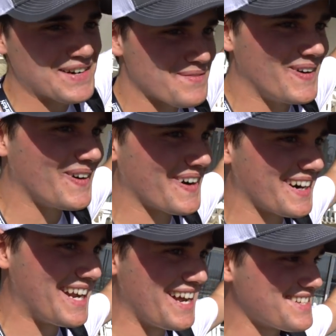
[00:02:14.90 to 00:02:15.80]
we're, we're
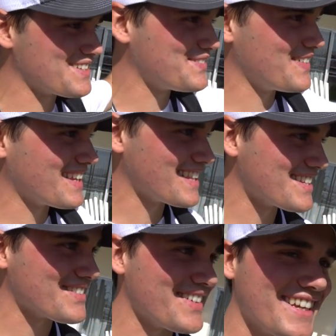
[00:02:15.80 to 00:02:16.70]
gonna have some fun
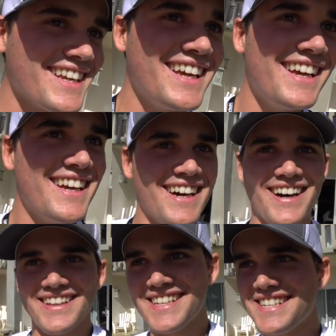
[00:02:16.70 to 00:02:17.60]
this yeah. week. Yeah, this
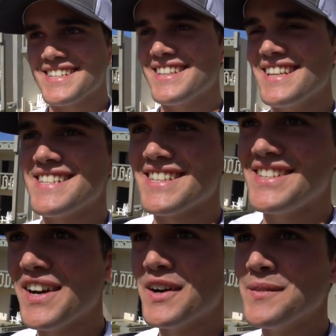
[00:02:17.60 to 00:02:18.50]
oh, this is, this is
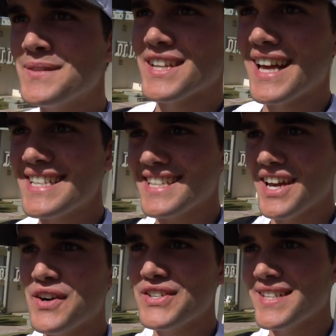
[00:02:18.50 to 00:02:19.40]
dope. So that's
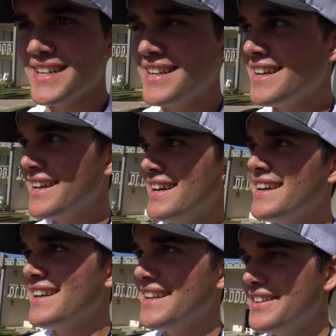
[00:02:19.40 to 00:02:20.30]
the ocean,
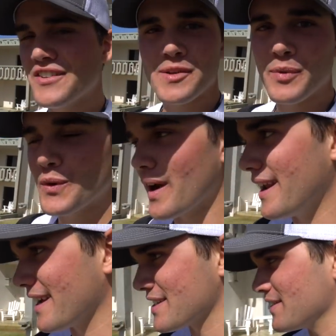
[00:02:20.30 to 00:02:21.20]
and there's a pool
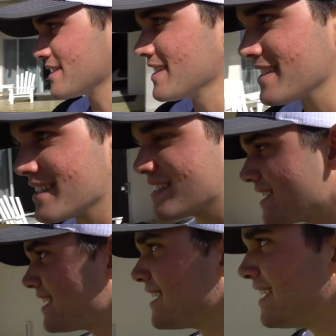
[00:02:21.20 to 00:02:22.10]
right next to us. So this is,